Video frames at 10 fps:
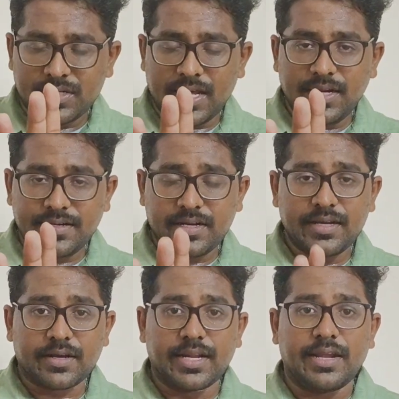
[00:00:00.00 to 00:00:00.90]
tell it
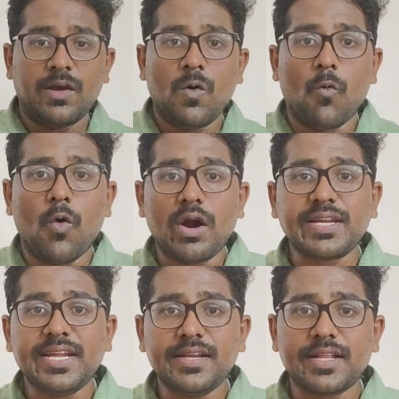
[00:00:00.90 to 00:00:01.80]
clearly. What
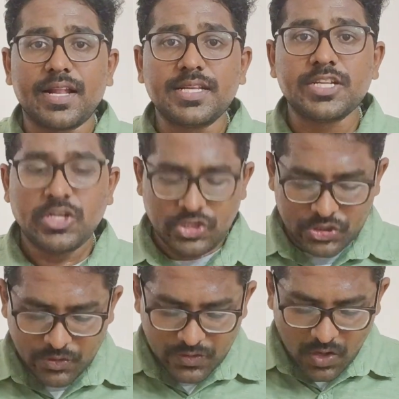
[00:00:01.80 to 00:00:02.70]
he tells
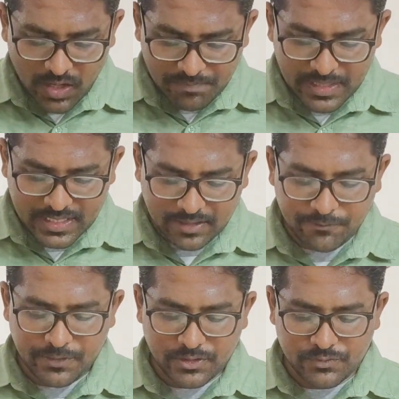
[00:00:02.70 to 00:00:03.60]
should not be
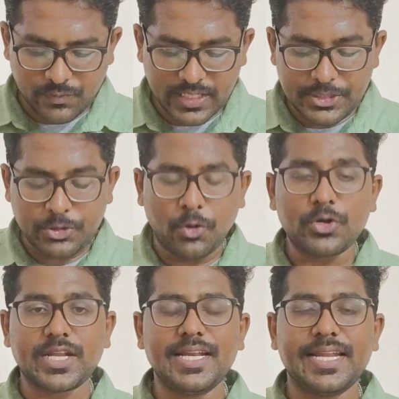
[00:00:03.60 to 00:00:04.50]
confused with
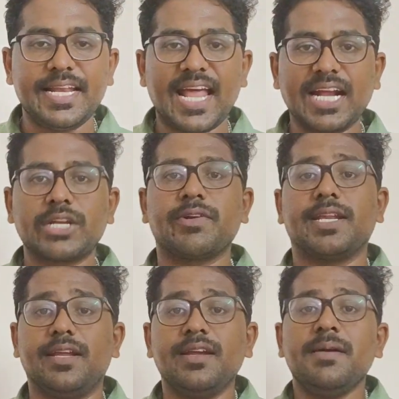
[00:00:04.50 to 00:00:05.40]
total
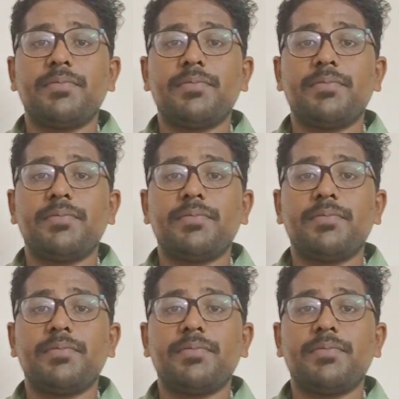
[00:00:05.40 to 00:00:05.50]
inactivity.